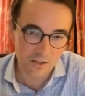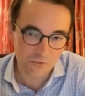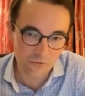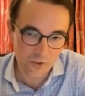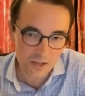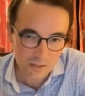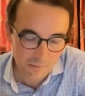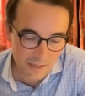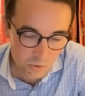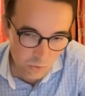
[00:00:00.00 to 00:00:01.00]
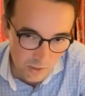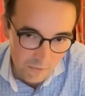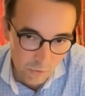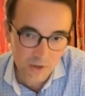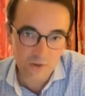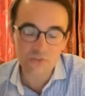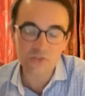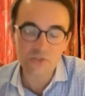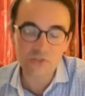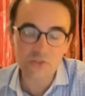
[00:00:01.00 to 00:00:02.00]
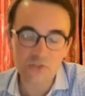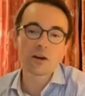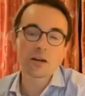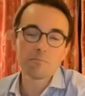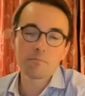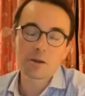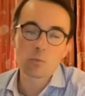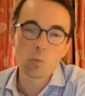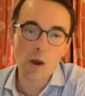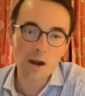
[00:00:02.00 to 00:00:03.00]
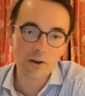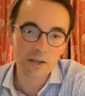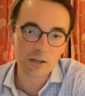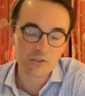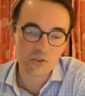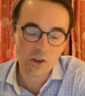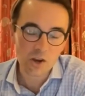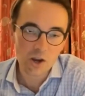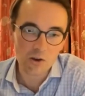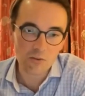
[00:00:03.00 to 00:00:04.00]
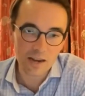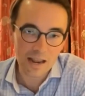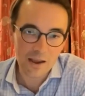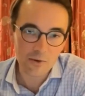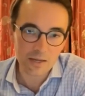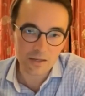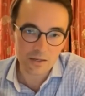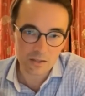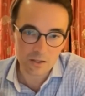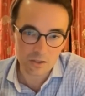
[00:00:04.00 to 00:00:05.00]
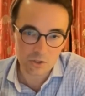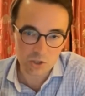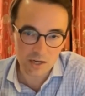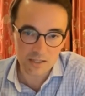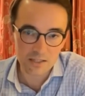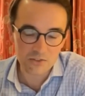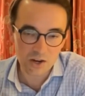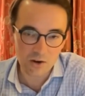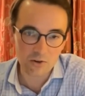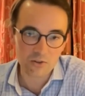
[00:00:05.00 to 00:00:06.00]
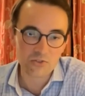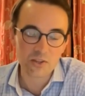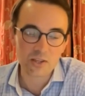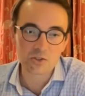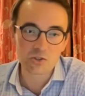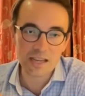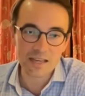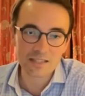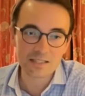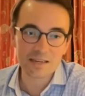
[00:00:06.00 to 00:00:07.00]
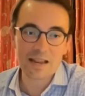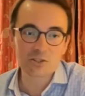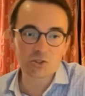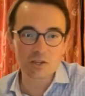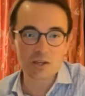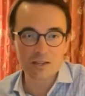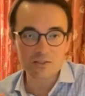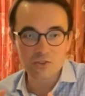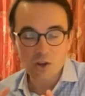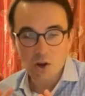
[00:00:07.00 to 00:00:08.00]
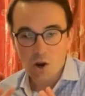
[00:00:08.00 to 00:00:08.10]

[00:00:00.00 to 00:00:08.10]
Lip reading: the fundamental level, there is still a very big wariness of allowing the Chinese currency to internationalize